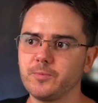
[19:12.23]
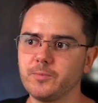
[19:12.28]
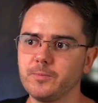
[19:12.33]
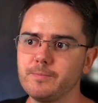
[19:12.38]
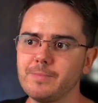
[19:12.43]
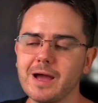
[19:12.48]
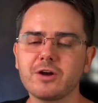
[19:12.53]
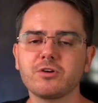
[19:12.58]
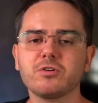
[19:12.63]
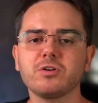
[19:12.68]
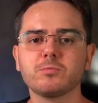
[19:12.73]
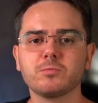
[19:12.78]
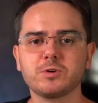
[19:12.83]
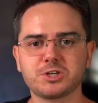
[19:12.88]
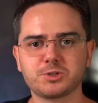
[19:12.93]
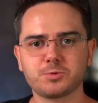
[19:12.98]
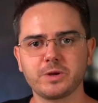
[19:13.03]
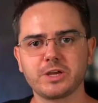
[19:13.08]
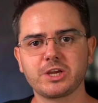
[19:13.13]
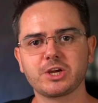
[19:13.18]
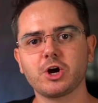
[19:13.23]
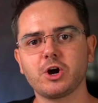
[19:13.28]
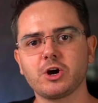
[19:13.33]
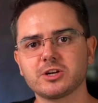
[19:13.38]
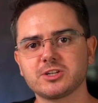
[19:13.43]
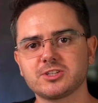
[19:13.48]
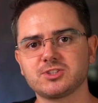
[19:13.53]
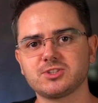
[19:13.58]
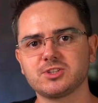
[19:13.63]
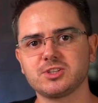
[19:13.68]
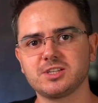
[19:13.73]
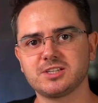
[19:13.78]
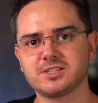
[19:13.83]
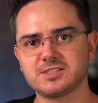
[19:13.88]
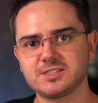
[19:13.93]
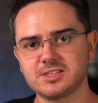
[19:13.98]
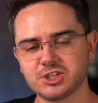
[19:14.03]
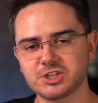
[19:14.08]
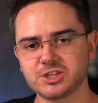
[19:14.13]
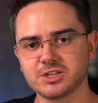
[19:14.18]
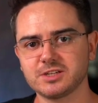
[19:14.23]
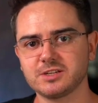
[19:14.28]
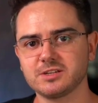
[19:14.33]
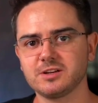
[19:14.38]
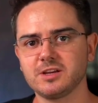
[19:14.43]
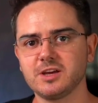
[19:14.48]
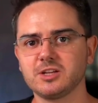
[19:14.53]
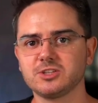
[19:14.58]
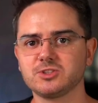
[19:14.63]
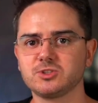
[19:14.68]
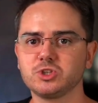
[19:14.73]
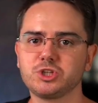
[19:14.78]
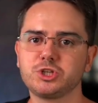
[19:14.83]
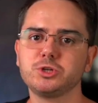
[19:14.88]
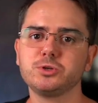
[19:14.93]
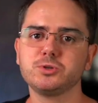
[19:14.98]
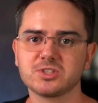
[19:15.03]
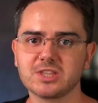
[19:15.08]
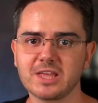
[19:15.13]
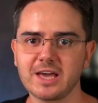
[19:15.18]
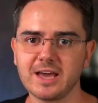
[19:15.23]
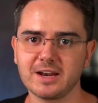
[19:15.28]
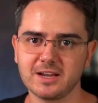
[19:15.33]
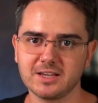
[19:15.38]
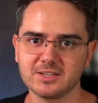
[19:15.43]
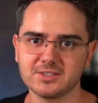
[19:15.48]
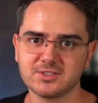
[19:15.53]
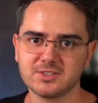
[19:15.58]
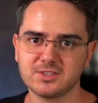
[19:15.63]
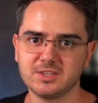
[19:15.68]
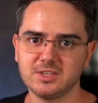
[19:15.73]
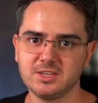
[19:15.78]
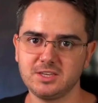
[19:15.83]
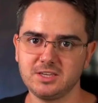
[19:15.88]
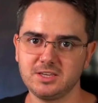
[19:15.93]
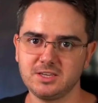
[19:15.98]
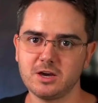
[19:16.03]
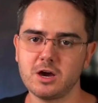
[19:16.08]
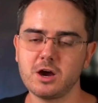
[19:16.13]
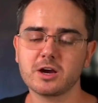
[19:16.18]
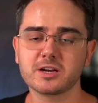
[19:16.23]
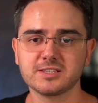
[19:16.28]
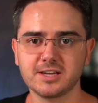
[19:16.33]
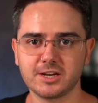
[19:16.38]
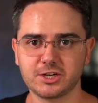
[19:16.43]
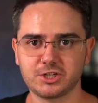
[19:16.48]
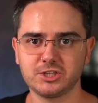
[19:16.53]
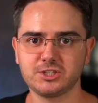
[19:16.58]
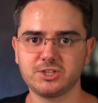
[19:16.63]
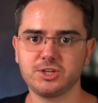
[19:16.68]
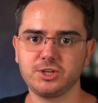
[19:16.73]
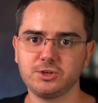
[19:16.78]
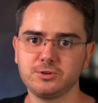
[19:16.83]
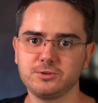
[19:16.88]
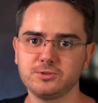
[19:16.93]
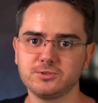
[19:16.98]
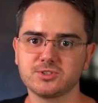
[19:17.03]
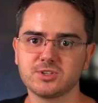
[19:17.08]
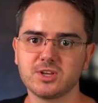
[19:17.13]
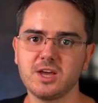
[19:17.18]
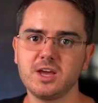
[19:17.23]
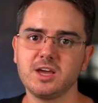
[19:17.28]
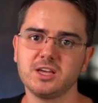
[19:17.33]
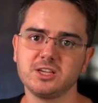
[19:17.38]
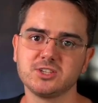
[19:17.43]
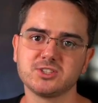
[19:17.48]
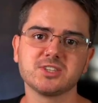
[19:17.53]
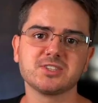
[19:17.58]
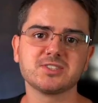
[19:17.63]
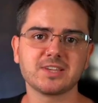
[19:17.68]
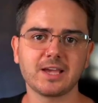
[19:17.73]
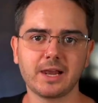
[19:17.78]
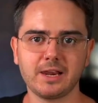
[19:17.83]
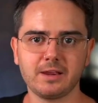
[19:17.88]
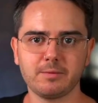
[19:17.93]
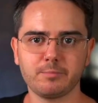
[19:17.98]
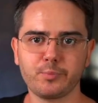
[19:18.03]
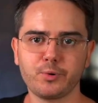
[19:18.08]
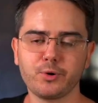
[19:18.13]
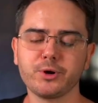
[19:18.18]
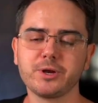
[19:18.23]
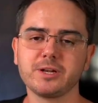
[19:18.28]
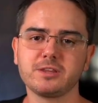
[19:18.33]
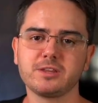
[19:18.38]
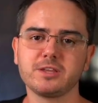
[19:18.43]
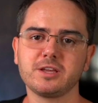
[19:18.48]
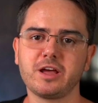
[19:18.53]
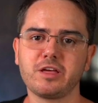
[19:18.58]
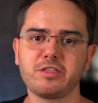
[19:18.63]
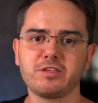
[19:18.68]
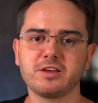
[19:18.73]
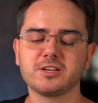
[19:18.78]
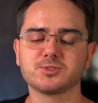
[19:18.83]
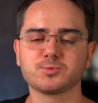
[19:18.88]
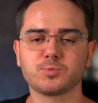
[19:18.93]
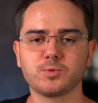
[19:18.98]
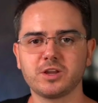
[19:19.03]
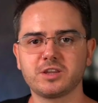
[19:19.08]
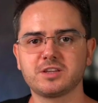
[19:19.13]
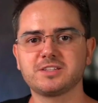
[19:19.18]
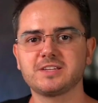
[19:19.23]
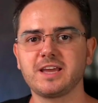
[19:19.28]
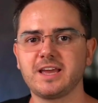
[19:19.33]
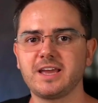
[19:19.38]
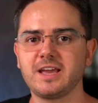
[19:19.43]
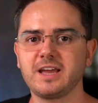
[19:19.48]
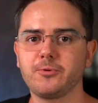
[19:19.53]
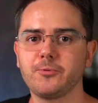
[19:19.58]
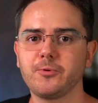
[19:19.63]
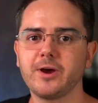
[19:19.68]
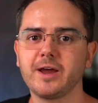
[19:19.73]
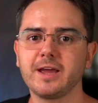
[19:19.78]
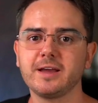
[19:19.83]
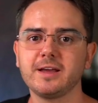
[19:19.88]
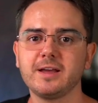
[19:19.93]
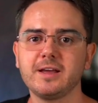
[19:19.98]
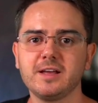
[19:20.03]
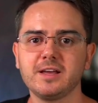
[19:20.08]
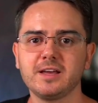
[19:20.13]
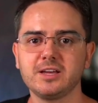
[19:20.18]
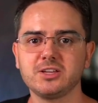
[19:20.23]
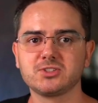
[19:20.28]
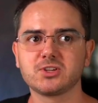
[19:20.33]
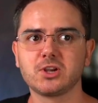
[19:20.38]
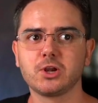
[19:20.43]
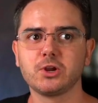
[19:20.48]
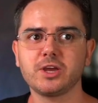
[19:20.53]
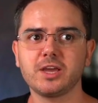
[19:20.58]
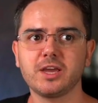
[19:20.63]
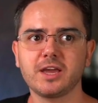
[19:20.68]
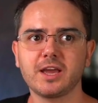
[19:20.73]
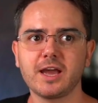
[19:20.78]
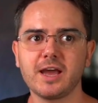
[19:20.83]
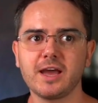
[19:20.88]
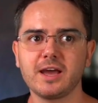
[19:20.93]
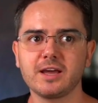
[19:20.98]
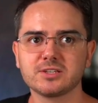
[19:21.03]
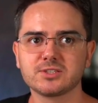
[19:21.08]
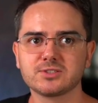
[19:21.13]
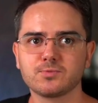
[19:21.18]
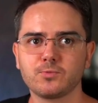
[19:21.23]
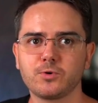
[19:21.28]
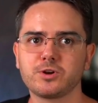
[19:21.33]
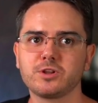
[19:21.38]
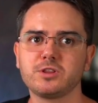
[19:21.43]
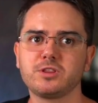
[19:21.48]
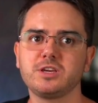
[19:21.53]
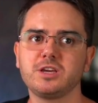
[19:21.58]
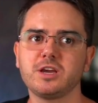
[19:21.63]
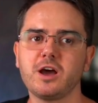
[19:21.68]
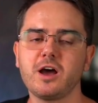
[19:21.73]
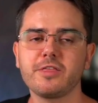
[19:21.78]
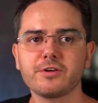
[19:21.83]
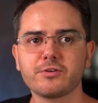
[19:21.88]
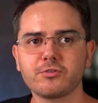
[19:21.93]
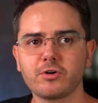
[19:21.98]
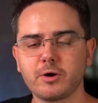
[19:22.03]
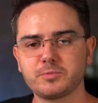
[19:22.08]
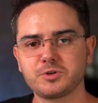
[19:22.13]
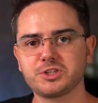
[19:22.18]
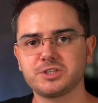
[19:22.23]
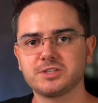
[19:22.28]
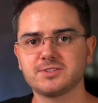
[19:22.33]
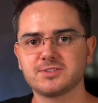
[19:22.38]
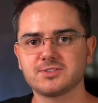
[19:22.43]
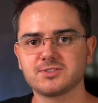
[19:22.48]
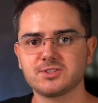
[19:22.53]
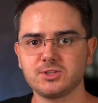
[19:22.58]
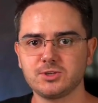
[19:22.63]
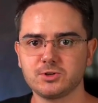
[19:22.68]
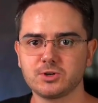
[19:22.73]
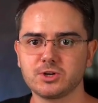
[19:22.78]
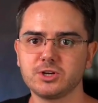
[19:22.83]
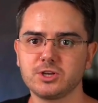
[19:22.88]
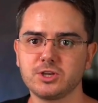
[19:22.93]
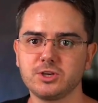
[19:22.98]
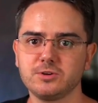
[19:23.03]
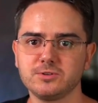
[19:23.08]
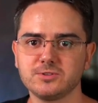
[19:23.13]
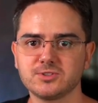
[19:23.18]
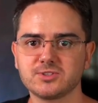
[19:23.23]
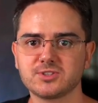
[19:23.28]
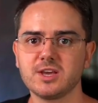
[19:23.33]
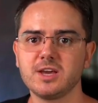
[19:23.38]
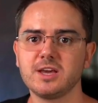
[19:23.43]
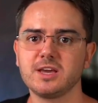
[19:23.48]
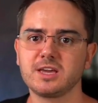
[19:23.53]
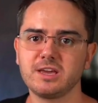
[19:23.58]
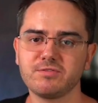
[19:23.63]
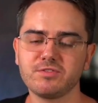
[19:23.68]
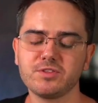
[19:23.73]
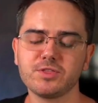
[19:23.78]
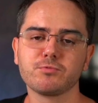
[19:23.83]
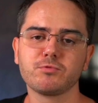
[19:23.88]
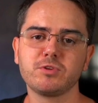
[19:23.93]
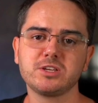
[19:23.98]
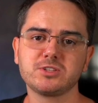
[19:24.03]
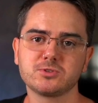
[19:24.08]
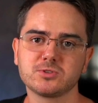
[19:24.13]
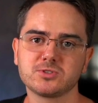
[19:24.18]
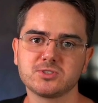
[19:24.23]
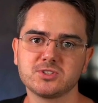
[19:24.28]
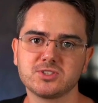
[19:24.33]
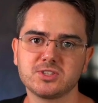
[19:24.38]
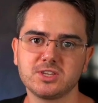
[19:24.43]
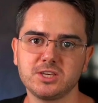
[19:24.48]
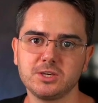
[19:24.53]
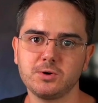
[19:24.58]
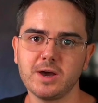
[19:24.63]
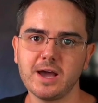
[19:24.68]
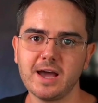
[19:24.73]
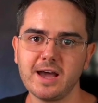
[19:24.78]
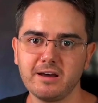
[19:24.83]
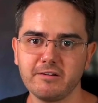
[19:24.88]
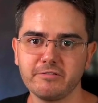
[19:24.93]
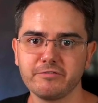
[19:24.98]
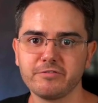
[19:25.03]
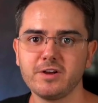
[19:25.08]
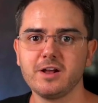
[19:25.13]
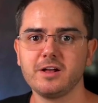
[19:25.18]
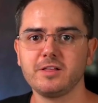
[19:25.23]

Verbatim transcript: manner in which we got to the decision to choose that as the architecture to use is the salient point that I think is worth taking away is looking at what are the other options that you can use given the resources that you have